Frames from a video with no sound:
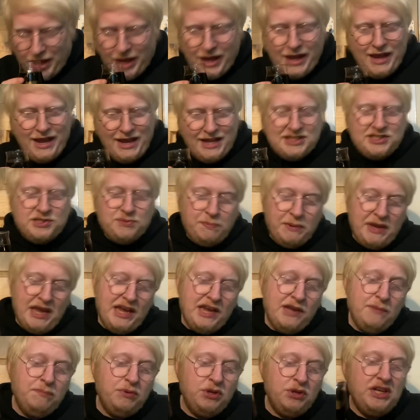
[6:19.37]
It's
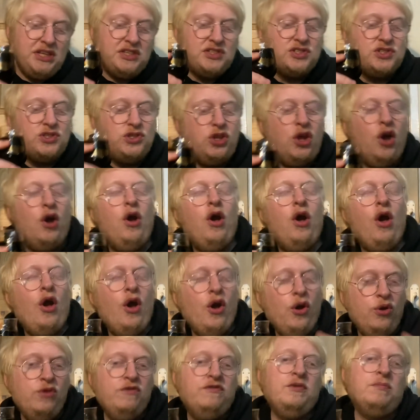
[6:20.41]
big, but it's not
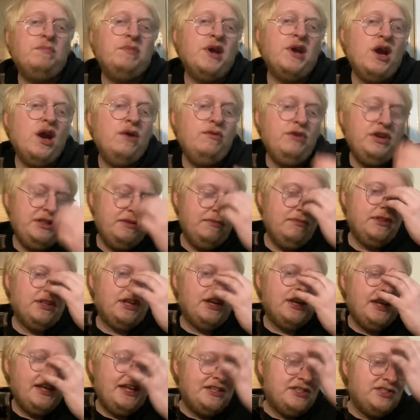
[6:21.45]
overbearing.
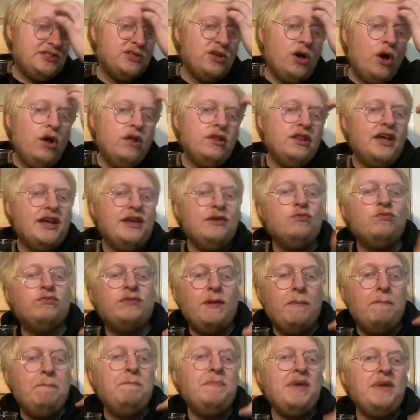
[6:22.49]
Like, it's not like the
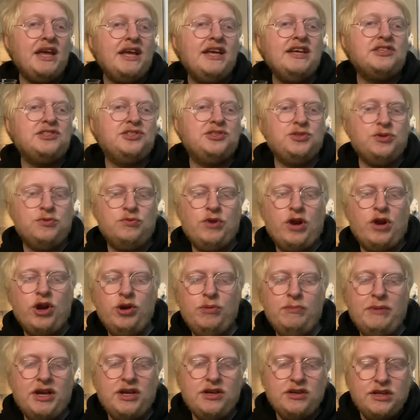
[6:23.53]
biggest
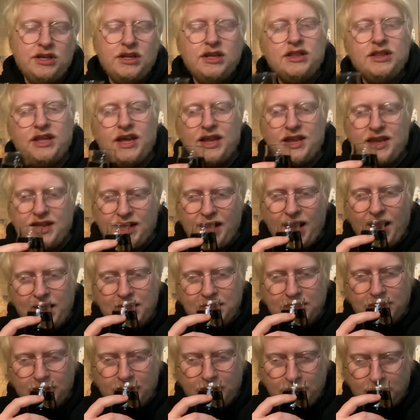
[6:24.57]
aroma that you get in
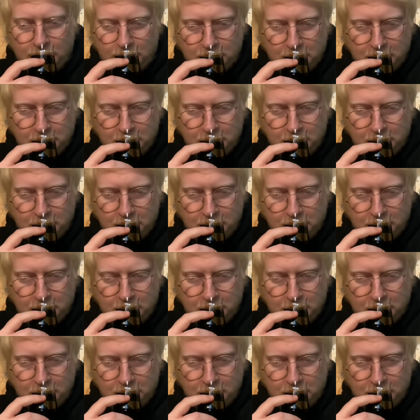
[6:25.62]
there.